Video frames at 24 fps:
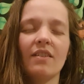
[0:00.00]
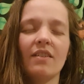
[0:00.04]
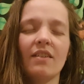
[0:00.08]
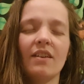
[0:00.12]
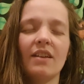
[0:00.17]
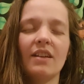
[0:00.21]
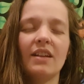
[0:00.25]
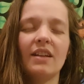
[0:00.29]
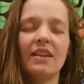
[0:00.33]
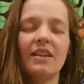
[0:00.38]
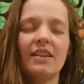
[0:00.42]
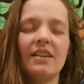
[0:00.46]

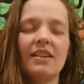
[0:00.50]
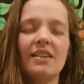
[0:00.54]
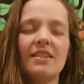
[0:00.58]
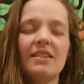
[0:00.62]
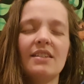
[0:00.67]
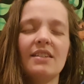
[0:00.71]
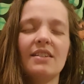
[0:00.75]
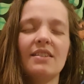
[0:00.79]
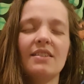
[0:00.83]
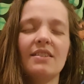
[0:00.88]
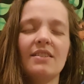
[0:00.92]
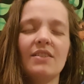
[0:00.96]
And in the
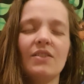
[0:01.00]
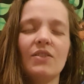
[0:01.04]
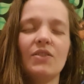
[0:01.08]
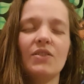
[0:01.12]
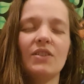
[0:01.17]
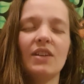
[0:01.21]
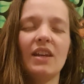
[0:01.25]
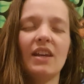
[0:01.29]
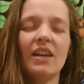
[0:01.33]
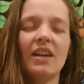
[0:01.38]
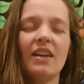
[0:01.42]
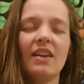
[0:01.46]
distance you
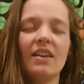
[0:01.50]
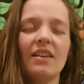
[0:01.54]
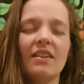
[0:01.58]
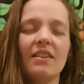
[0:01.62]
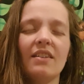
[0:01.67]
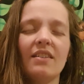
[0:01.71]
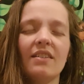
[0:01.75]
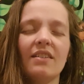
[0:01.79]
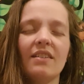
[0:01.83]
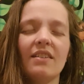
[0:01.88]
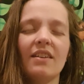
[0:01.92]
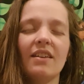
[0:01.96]
see
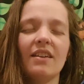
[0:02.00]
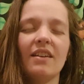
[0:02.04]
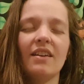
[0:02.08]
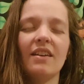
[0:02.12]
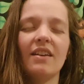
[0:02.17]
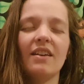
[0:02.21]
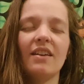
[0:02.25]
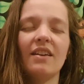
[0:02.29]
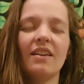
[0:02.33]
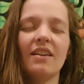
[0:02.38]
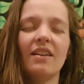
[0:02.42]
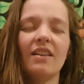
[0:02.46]

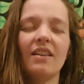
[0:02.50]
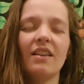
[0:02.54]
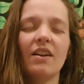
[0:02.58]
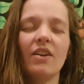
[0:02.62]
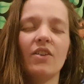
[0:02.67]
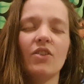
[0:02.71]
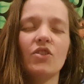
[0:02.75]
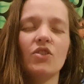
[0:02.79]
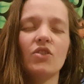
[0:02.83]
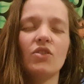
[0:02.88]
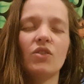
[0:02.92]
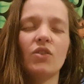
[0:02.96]
a
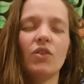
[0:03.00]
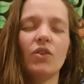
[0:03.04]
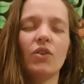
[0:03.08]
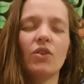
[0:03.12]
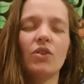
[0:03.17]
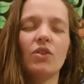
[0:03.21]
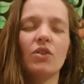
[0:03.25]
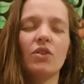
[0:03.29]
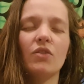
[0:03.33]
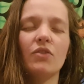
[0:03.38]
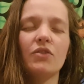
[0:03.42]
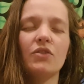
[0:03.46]
large
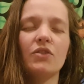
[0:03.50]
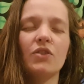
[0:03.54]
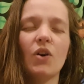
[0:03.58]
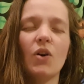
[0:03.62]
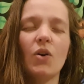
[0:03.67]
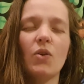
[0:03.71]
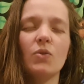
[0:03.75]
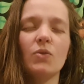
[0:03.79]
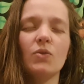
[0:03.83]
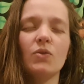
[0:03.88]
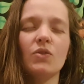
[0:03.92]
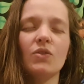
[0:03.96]
circle of
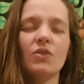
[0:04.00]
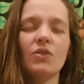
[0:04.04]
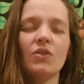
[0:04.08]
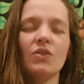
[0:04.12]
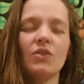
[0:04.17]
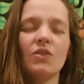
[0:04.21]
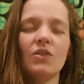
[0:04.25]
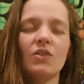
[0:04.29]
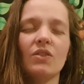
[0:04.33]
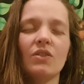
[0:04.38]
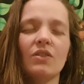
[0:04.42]
stones